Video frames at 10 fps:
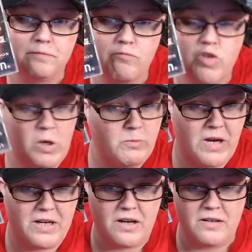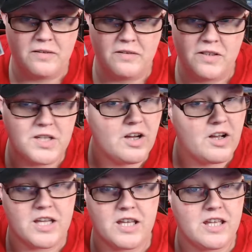Tomb Raider.
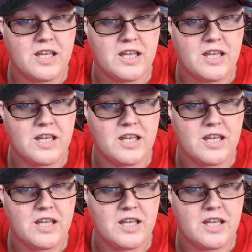Like,